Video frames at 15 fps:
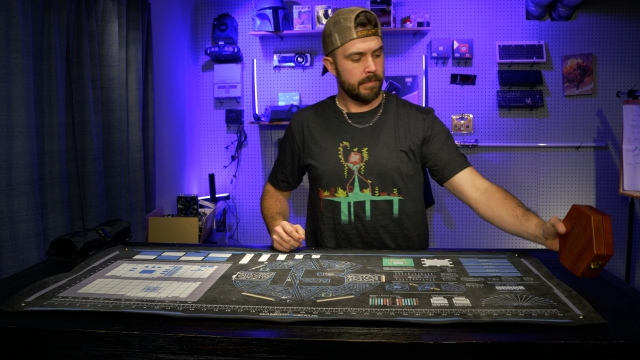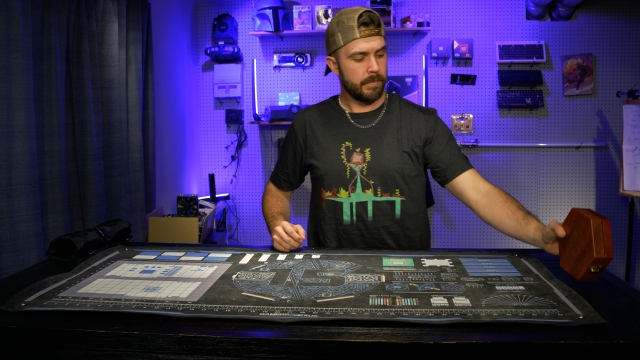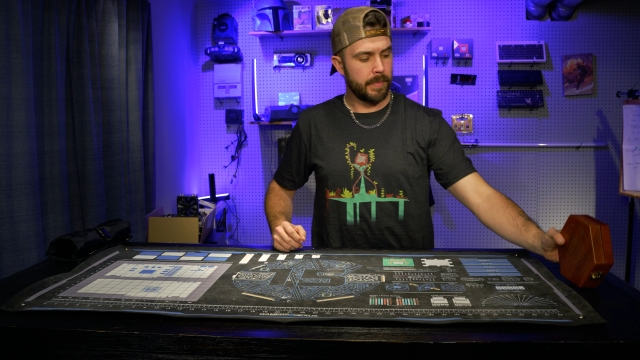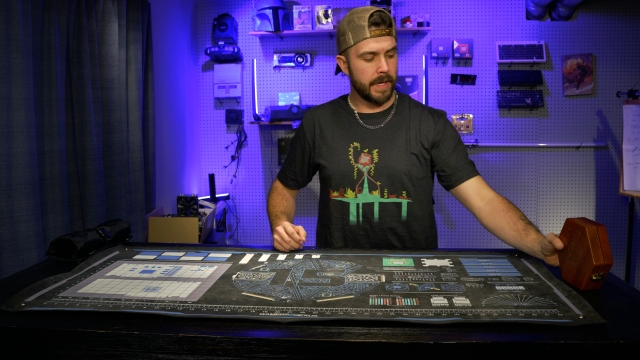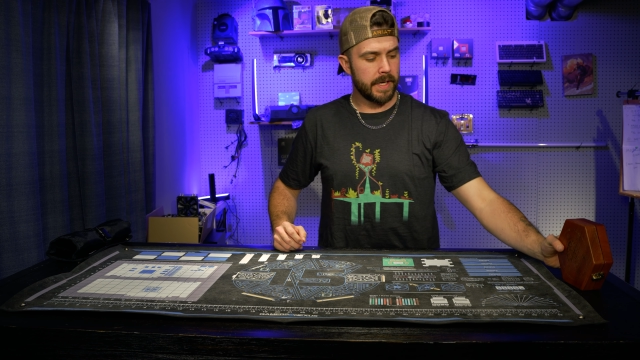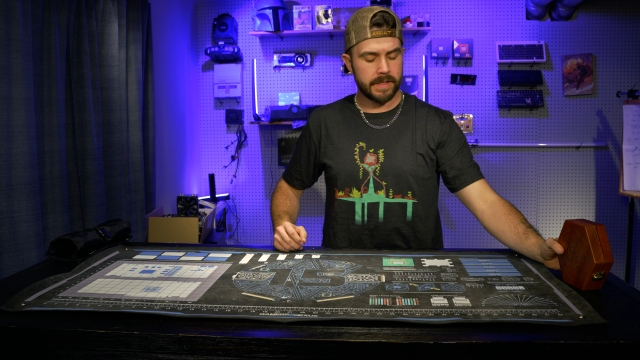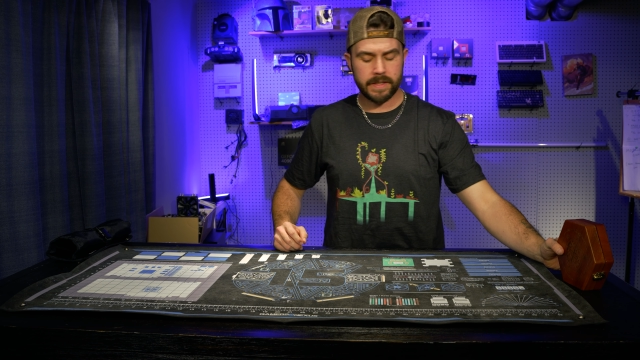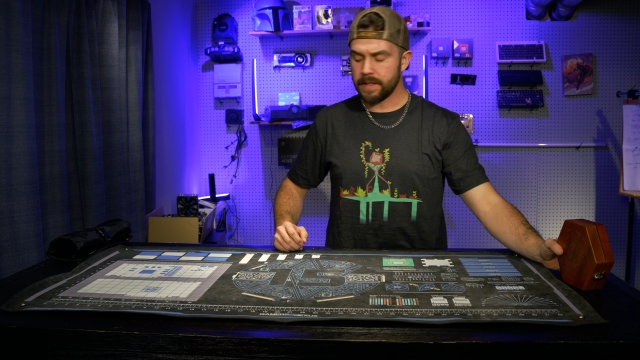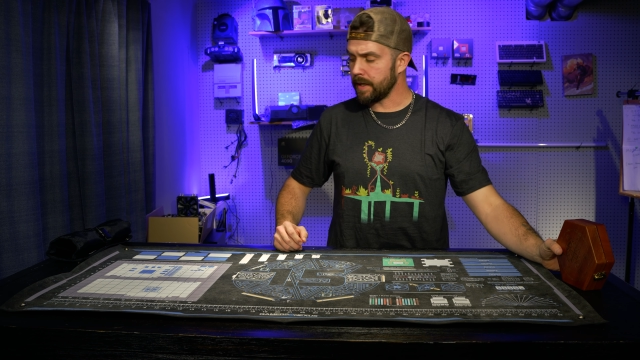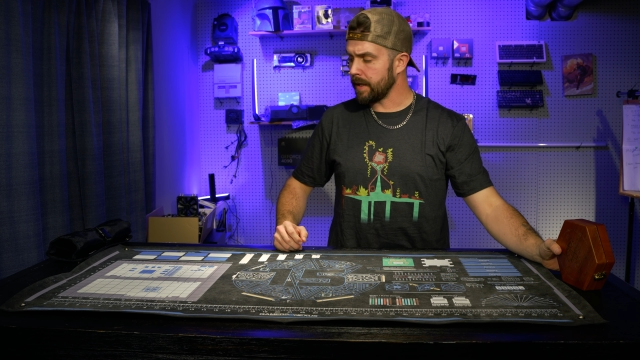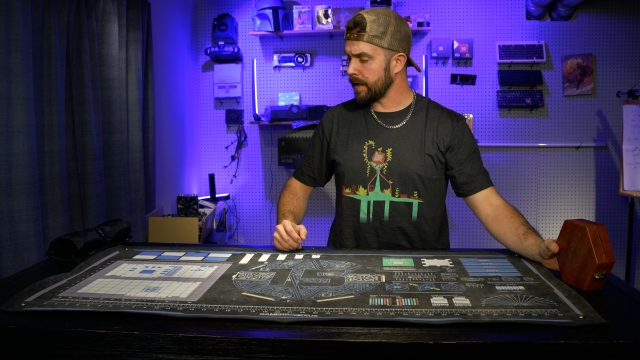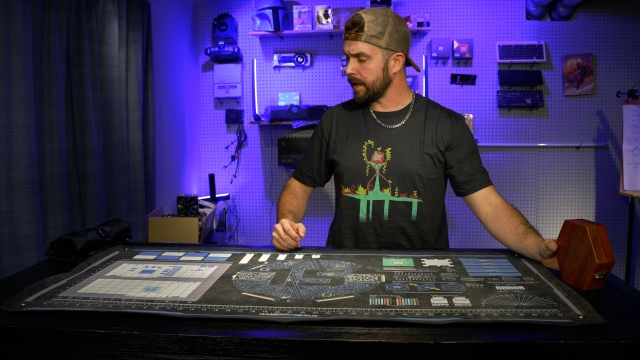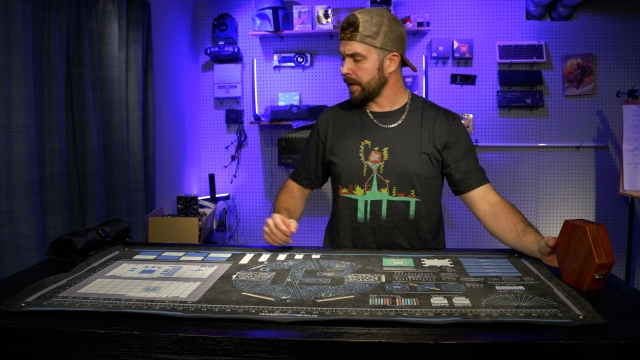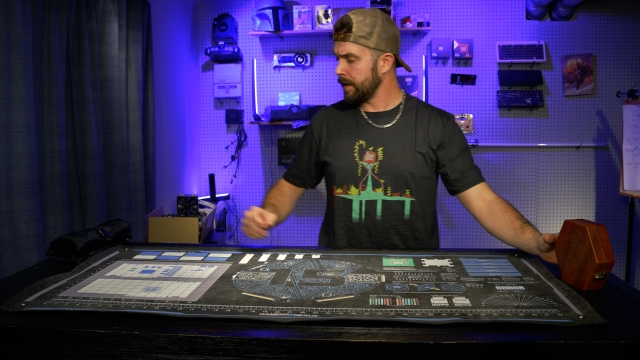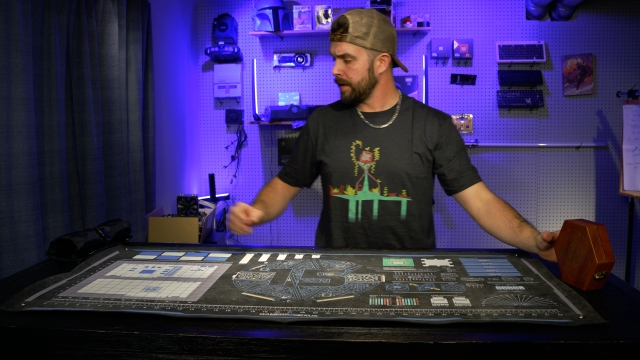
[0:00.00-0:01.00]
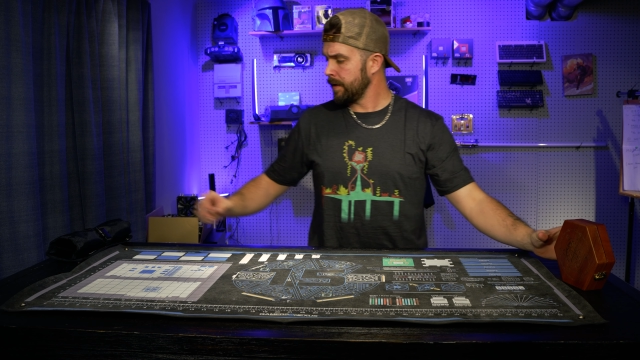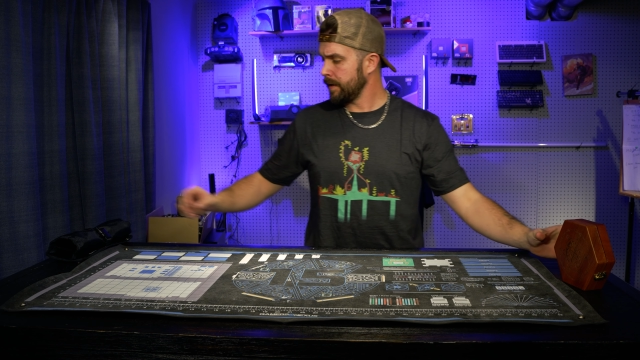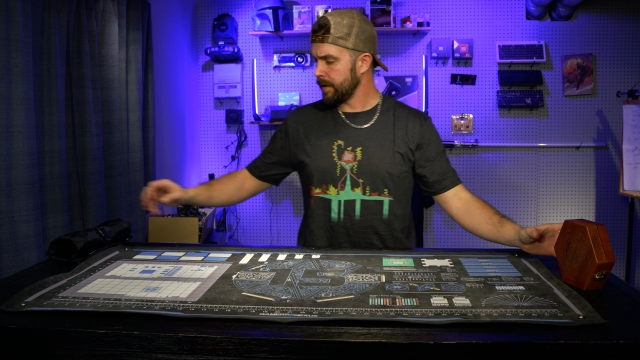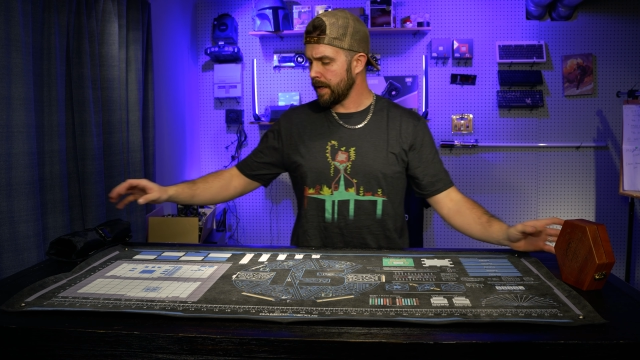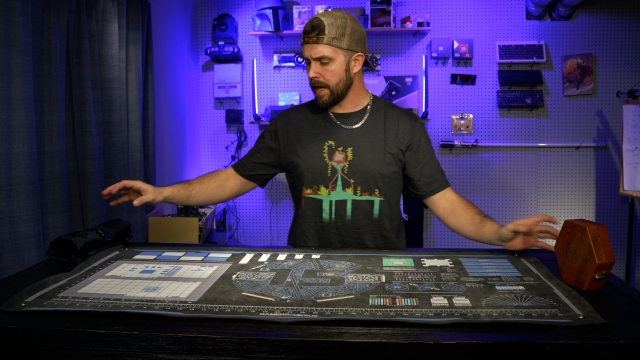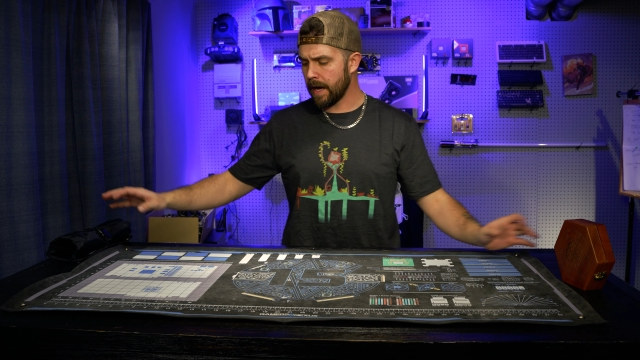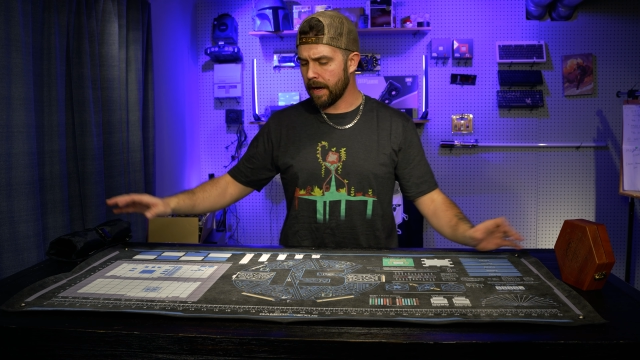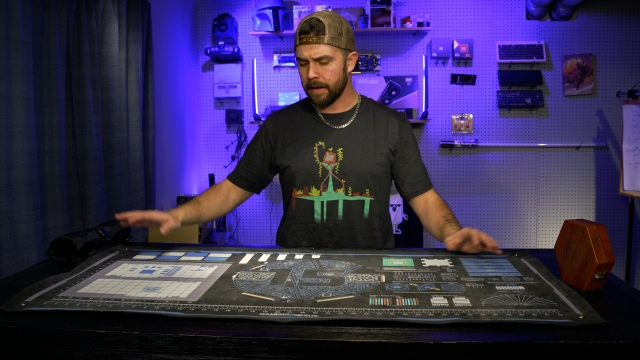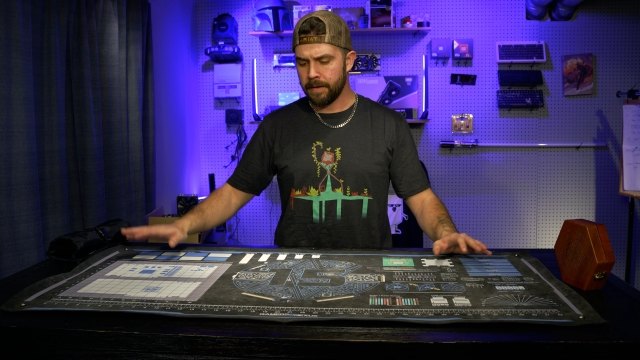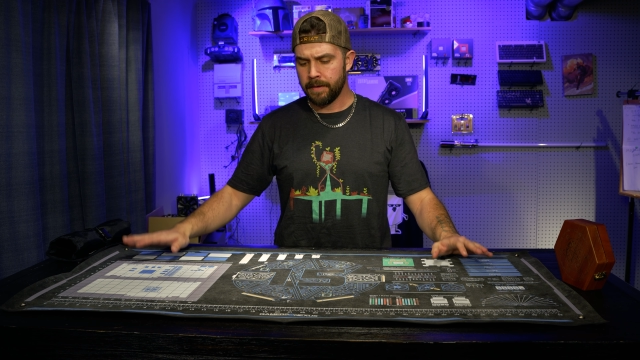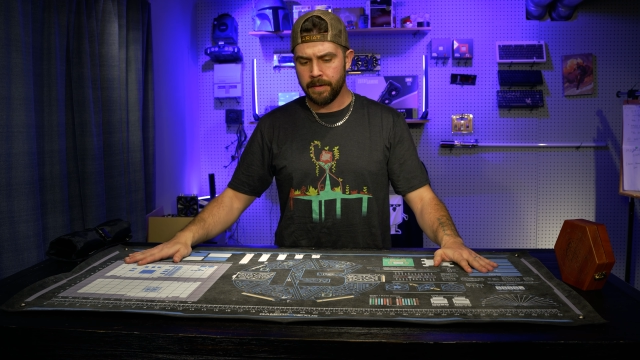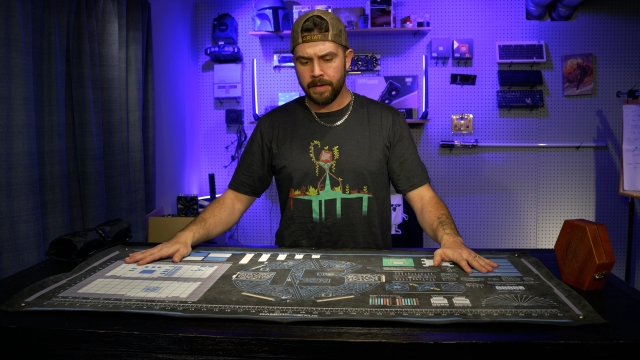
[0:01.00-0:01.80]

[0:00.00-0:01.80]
But yeah.